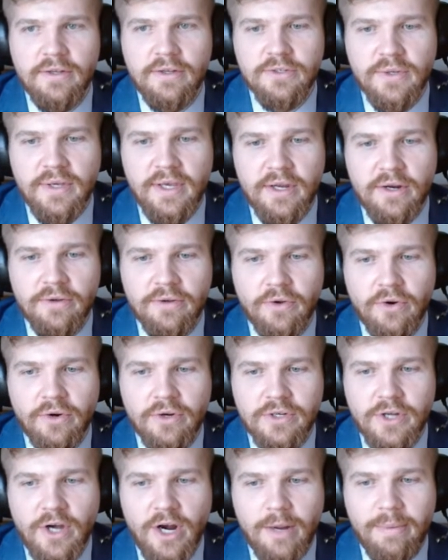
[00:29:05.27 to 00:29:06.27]
So here they're
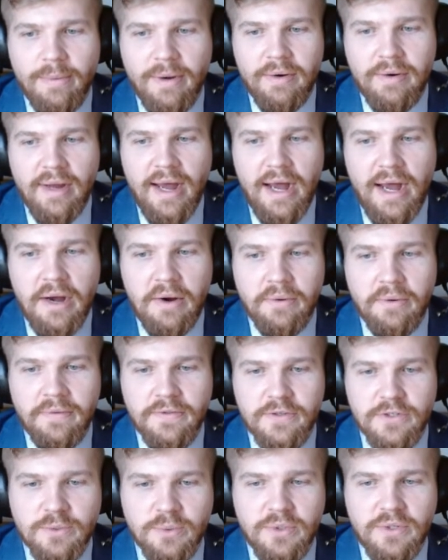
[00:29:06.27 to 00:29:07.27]
going to talk about how
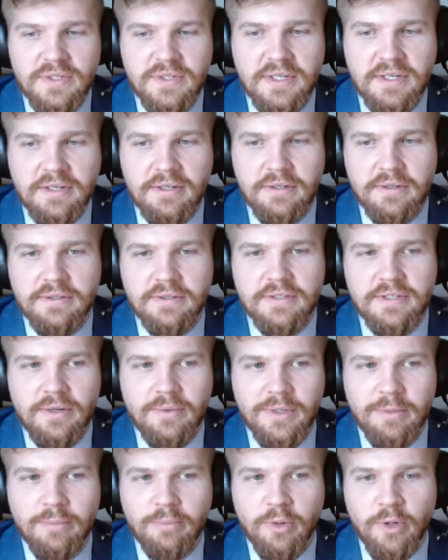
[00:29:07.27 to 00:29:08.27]
this works, and it's
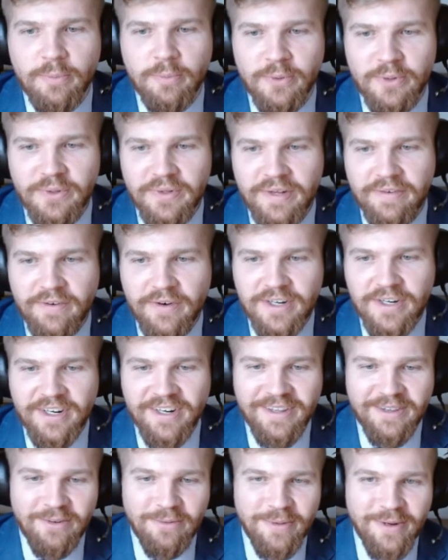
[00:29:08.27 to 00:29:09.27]
already in purple. I've already
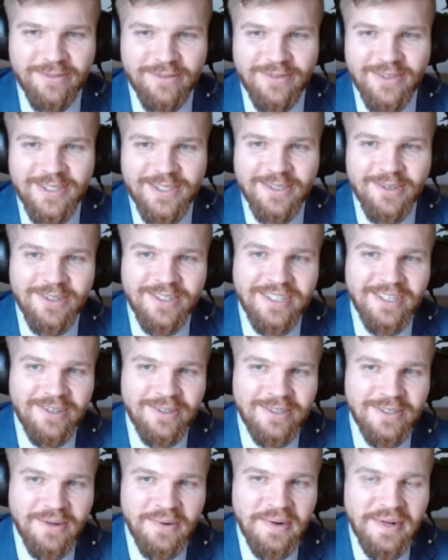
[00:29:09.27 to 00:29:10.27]
did a little bit of research
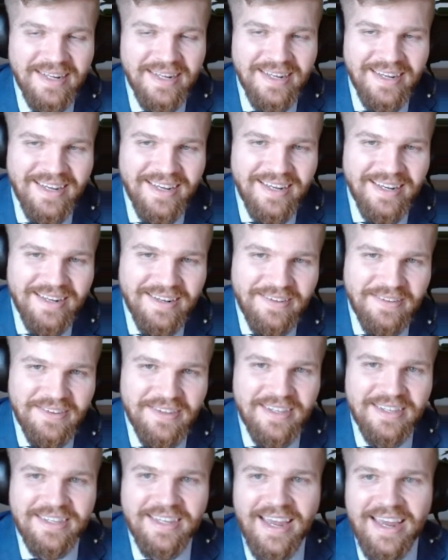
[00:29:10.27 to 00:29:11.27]
here, so
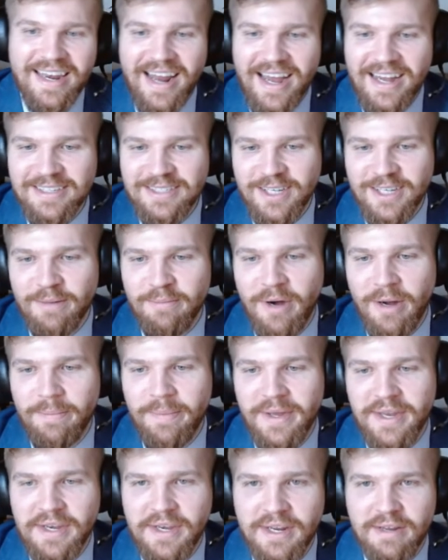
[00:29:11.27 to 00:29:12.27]
it has come
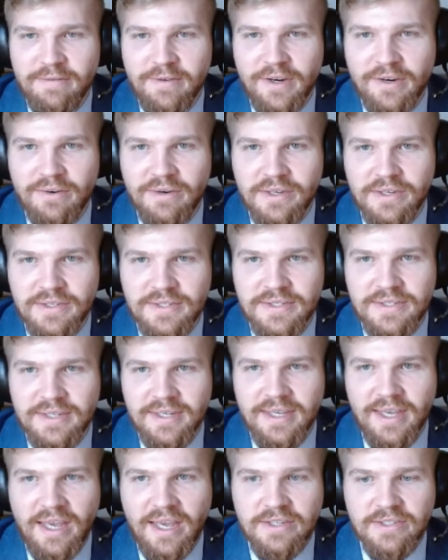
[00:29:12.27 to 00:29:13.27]
up in various
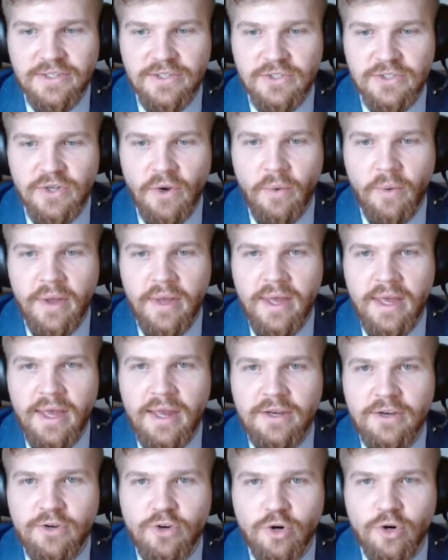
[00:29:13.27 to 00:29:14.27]
cases. So
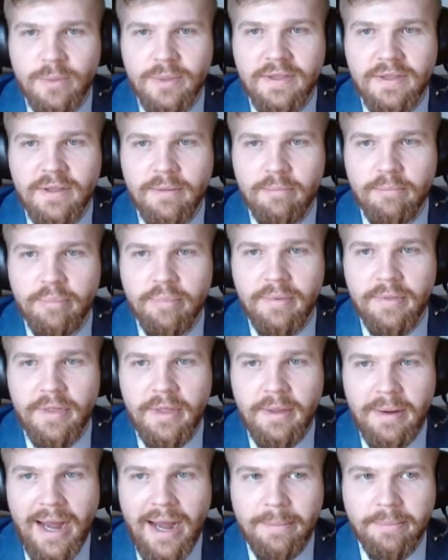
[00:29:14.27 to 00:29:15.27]
determining
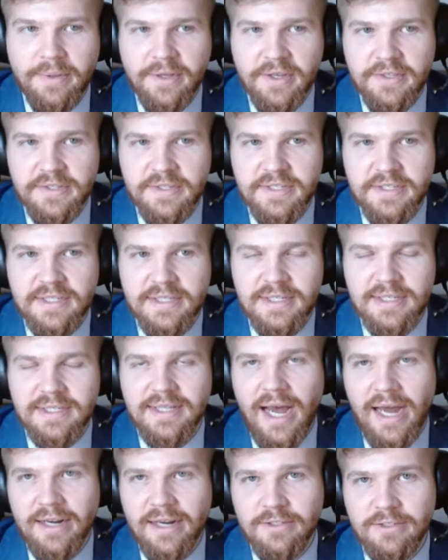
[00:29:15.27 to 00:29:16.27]
the, the applicant's
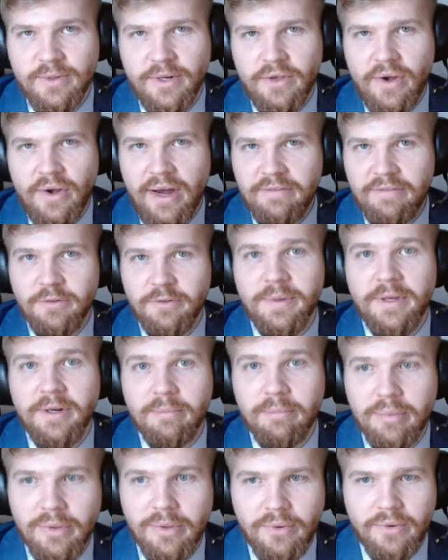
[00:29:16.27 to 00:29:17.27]
status, right? You have to be an
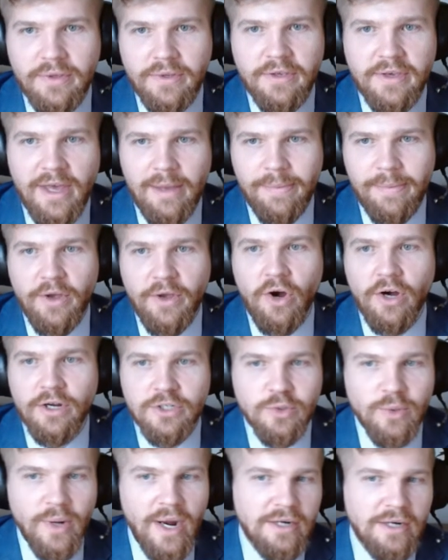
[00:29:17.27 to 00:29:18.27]
employee, can't be
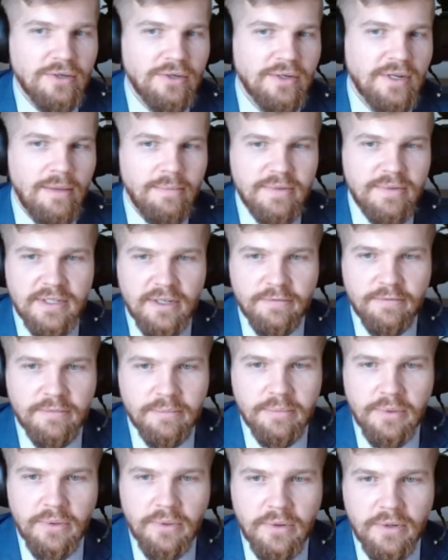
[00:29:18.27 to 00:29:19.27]
contractor, can't be
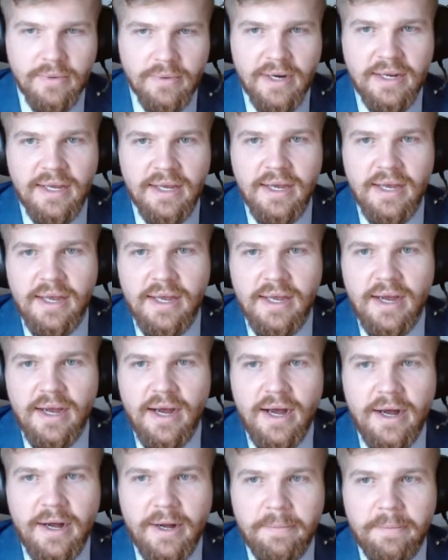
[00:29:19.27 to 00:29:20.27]
self-employed, right?
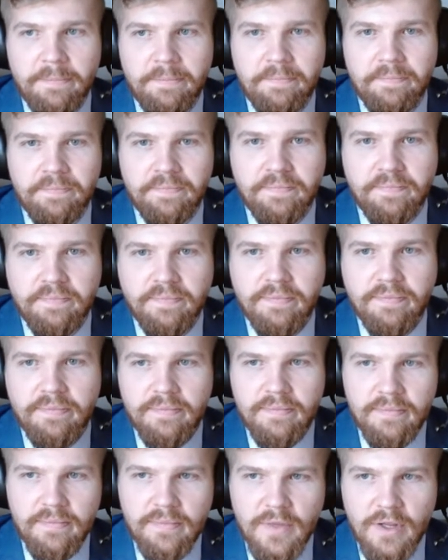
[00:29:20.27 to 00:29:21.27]
Um,
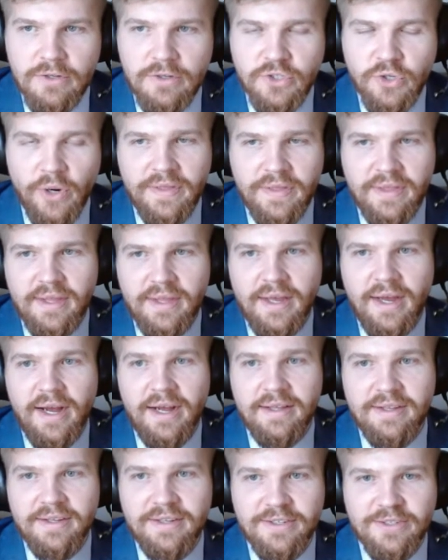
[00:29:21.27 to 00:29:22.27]
sorry,
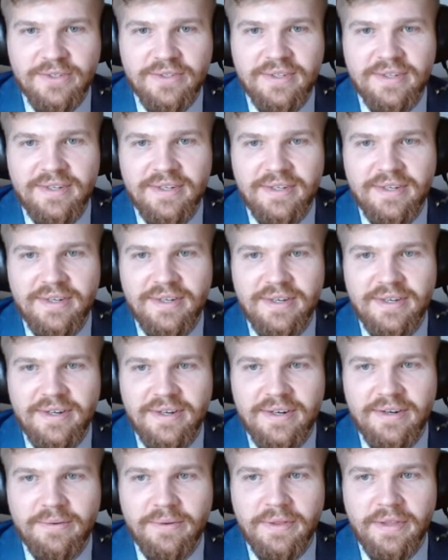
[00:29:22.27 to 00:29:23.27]
uh,
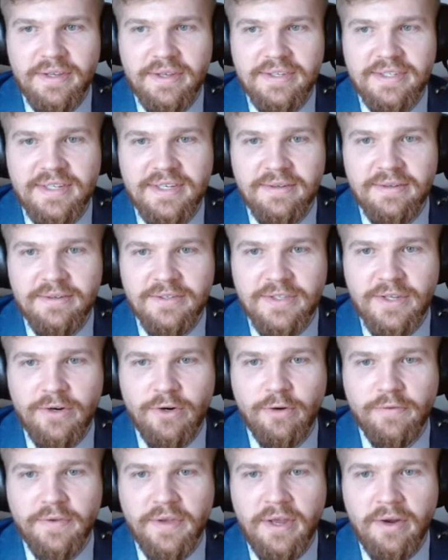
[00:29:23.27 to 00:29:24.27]
see, so there
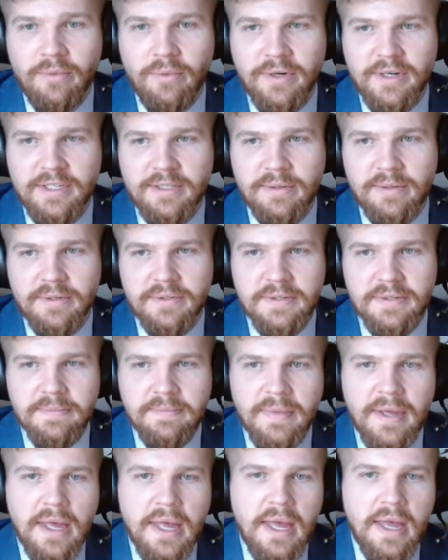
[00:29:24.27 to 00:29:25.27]
you go for Canadian work experience.
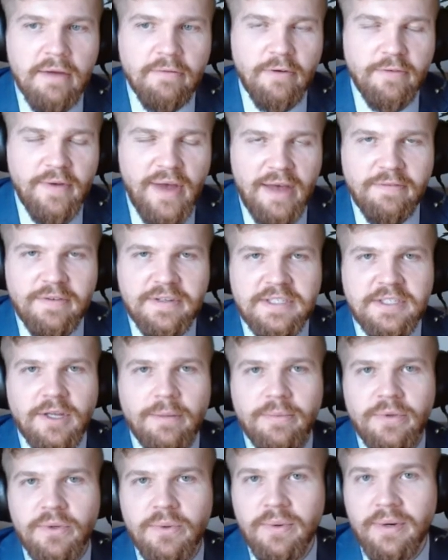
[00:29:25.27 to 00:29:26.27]
For
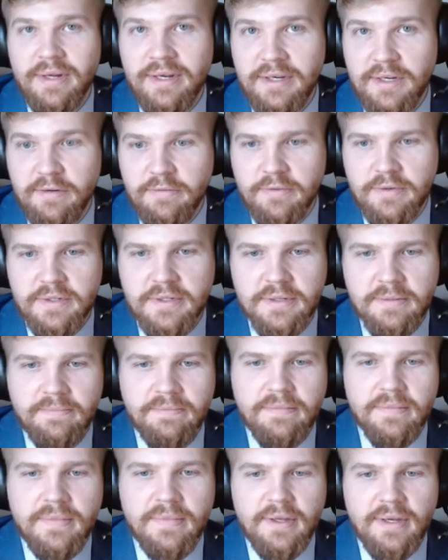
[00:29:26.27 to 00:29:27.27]
FSW, different.
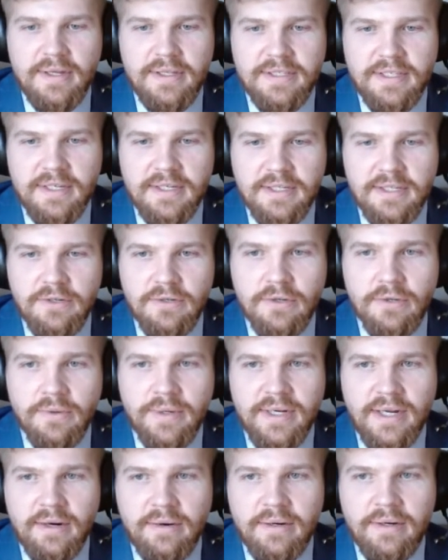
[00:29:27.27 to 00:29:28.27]
Let's continue
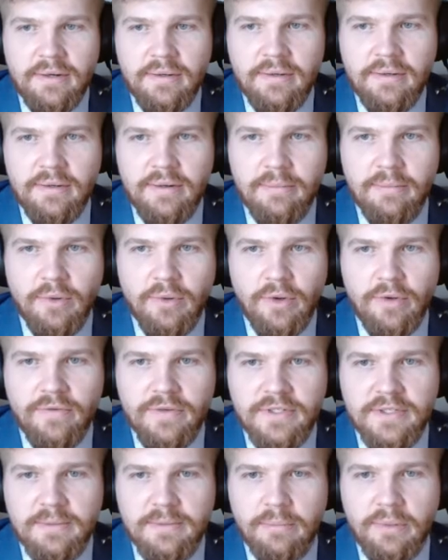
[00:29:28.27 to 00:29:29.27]
going down here. Employee
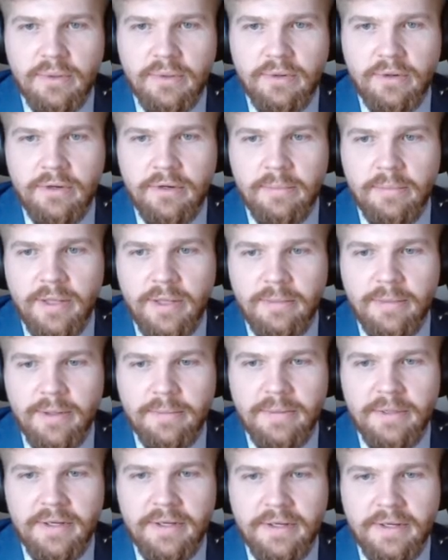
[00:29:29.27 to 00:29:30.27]
versus employed, blah,
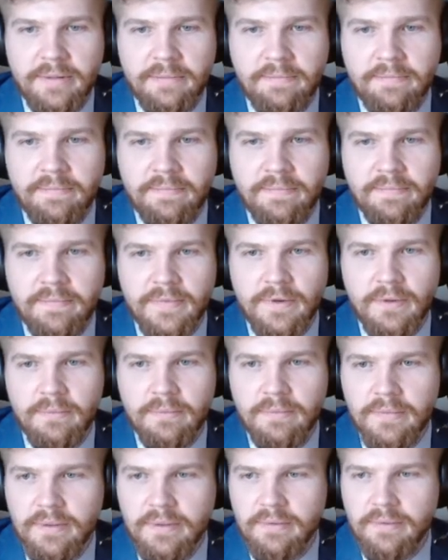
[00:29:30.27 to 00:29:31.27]
blah, blah. Oh,
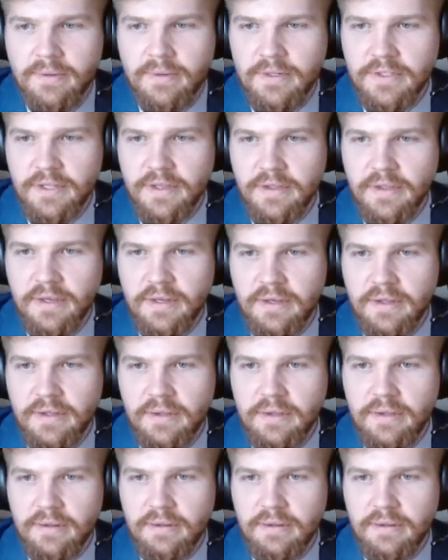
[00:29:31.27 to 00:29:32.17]
where's the link?